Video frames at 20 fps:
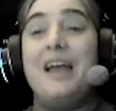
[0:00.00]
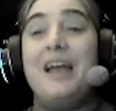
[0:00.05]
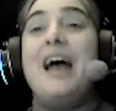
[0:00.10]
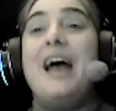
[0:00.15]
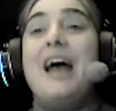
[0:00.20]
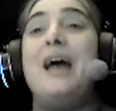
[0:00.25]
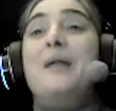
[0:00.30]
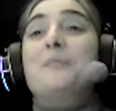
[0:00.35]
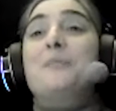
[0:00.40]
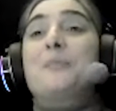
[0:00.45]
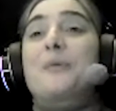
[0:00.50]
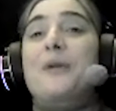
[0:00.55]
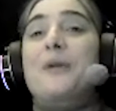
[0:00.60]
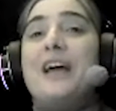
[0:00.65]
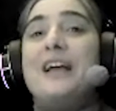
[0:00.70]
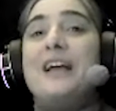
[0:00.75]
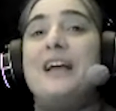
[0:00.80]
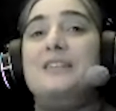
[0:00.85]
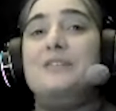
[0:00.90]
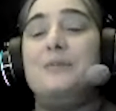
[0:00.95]
And
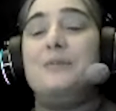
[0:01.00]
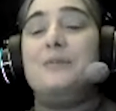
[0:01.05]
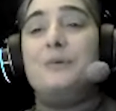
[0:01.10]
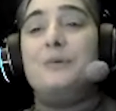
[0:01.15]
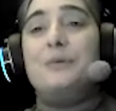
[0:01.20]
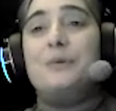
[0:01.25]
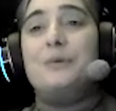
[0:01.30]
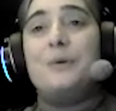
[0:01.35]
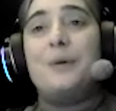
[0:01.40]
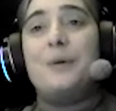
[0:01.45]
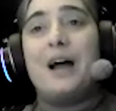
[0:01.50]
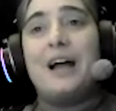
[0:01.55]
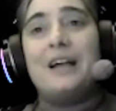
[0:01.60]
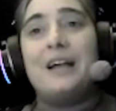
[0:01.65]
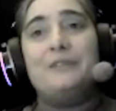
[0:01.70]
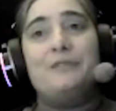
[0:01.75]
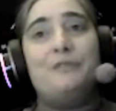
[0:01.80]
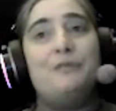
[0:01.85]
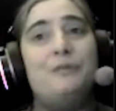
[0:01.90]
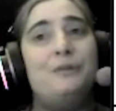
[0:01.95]
press through the
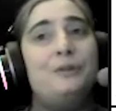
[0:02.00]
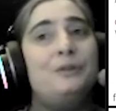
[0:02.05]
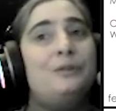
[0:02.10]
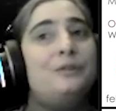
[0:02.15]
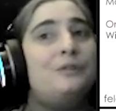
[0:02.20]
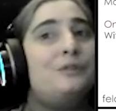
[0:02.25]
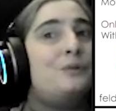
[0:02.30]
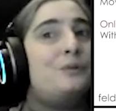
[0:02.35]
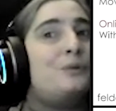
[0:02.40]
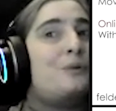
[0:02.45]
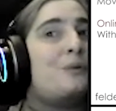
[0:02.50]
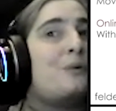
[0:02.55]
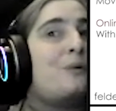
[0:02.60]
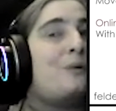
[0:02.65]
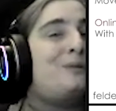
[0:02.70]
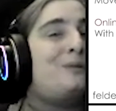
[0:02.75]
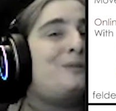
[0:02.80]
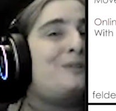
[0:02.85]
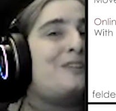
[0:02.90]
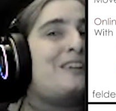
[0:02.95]
right foot to
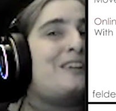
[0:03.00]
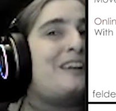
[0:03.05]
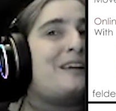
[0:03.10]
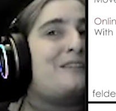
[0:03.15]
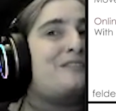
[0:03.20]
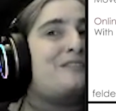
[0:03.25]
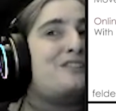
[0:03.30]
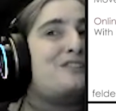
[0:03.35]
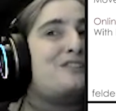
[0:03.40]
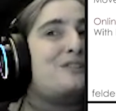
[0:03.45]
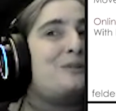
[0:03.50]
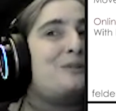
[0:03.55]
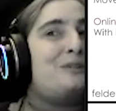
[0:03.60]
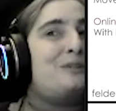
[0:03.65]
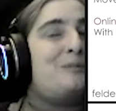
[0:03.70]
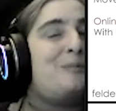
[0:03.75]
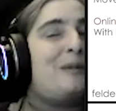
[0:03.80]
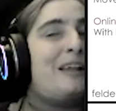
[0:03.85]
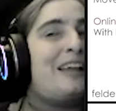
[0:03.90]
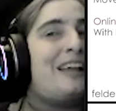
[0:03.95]
roll to the left
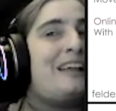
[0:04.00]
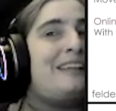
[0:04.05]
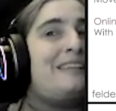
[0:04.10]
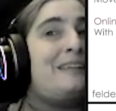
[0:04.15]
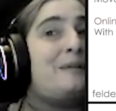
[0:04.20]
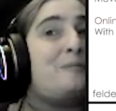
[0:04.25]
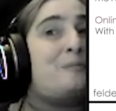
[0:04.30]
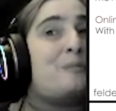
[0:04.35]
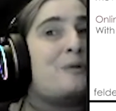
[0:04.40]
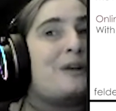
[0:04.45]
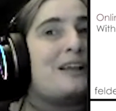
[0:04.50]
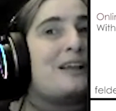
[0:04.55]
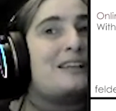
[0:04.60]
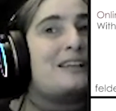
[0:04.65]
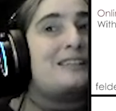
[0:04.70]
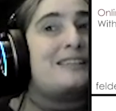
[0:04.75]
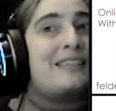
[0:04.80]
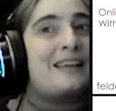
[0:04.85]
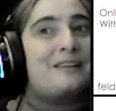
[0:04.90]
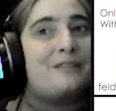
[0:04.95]
shoulder blade, and press
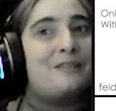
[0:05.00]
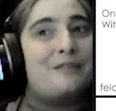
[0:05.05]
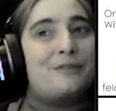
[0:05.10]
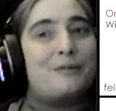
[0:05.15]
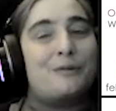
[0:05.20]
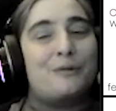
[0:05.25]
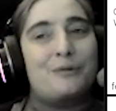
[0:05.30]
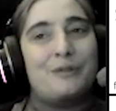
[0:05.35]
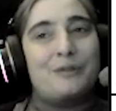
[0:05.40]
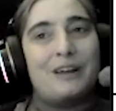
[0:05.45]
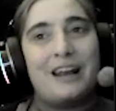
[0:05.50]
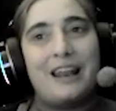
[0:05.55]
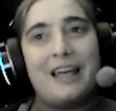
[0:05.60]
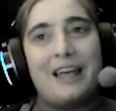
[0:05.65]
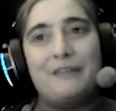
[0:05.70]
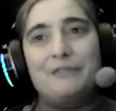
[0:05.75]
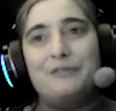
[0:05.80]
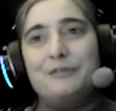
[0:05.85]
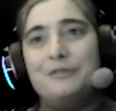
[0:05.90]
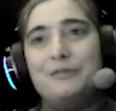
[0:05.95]
then through the
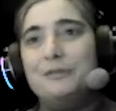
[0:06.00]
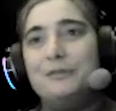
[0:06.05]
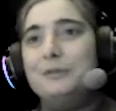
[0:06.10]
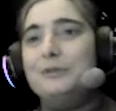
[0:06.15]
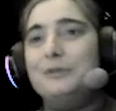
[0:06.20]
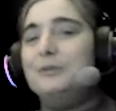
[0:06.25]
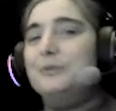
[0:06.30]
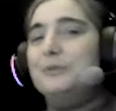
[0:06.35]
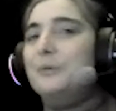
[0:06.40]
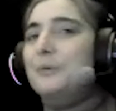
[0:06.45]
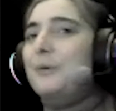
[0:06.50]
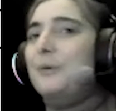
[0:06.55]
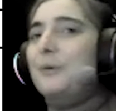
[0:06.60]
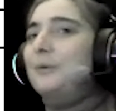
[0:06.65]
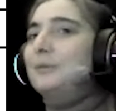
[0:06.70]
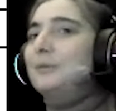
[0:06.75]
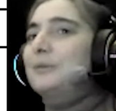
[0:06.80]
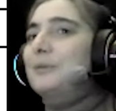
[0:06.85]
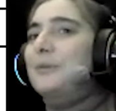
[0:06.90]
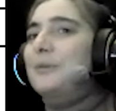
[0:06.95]
left foot to
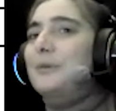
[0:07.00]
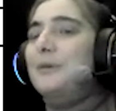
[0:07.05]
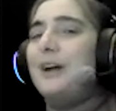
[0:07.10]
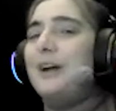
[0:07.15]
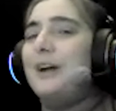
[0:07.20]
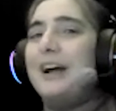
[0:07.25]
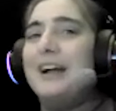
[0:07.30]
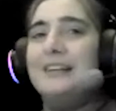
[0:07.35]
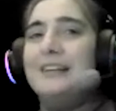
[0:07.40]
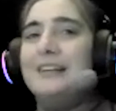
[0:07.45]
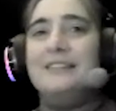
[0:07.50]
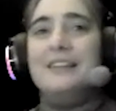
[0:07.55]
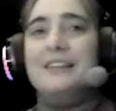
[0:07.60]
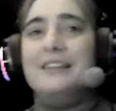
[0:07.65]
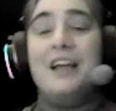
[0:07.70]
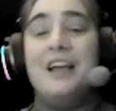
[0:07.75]
roll to the right.